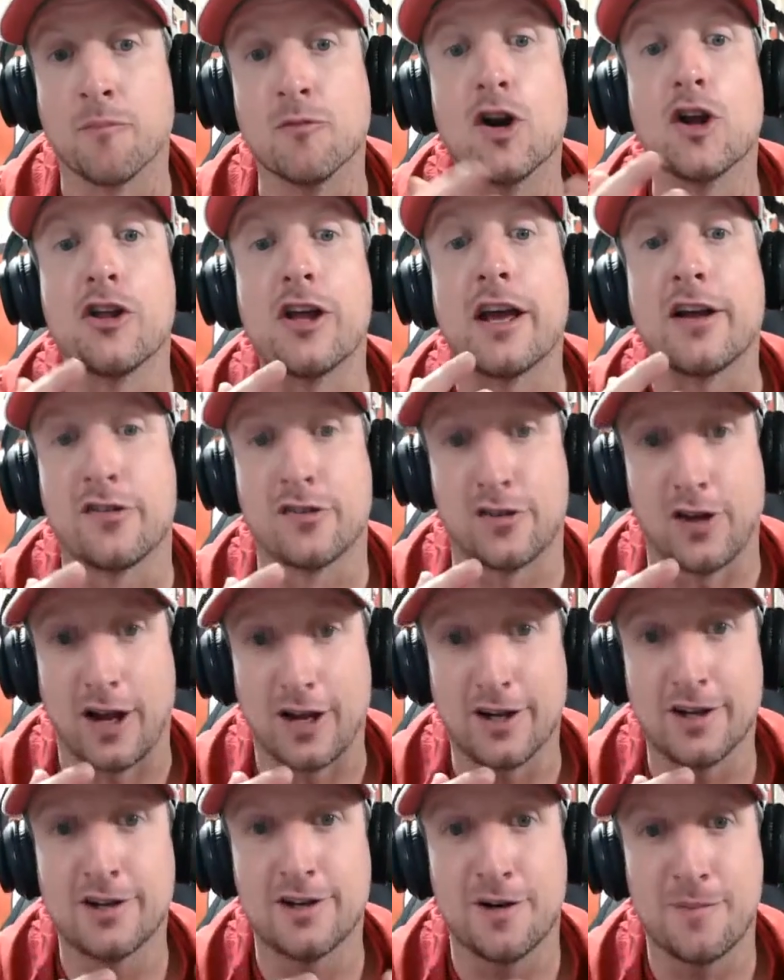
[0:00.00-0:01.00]
really
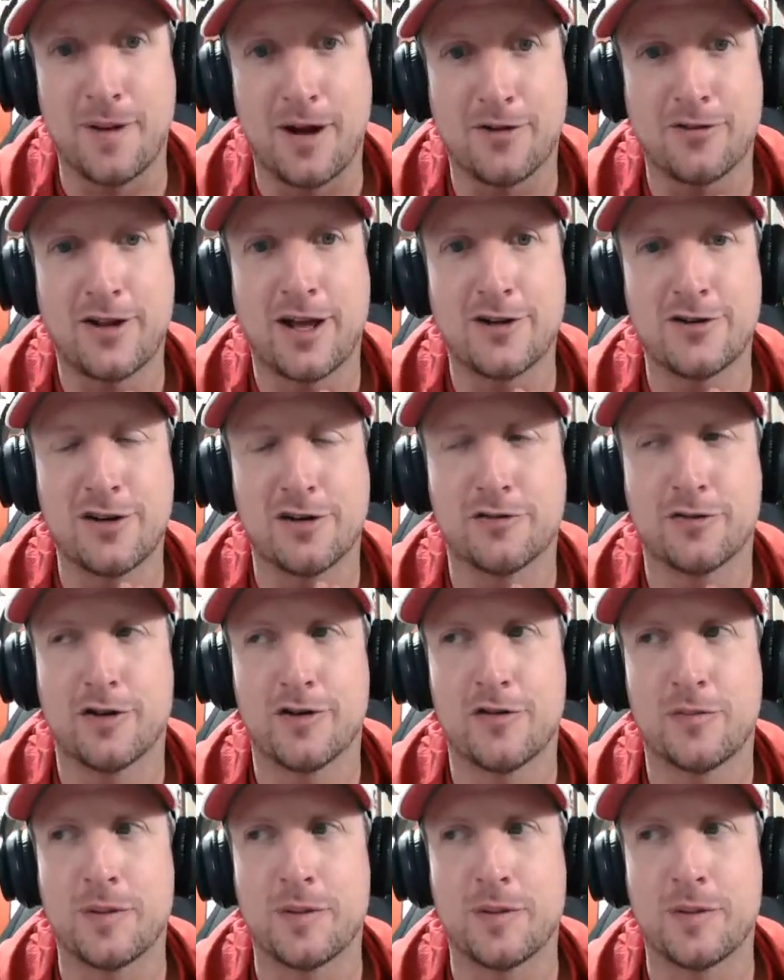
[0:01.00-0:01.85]
excited about that difference,